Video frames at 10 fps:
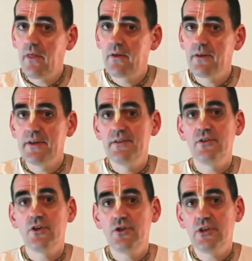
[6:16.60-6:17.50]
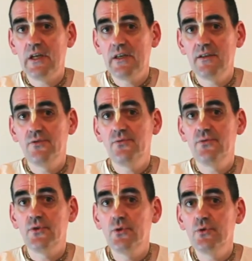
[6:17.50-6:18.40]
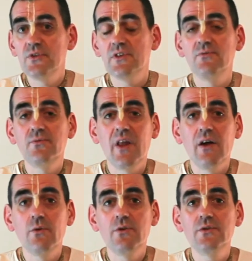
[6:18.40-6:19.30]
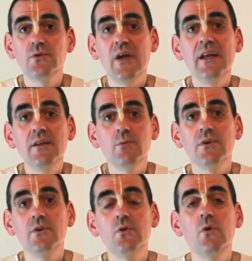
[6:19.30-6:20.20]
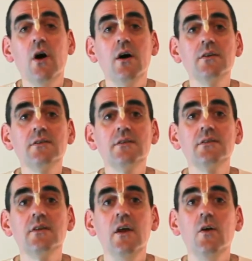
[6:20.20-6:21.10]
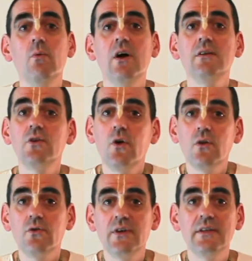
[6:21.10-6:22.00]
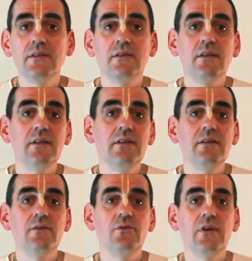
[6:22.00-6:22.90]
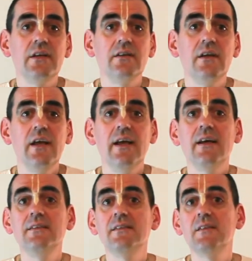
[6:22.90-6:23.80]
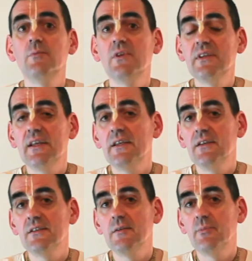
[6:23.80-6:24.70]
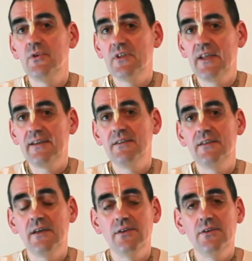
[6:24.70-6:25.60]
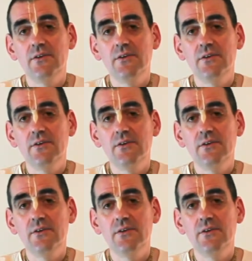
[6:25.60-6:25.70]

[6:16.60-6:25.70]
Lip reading: its shade, fruits and flowers to anyone who asks, while tolerating the heat and rain and simultaneously protecting others,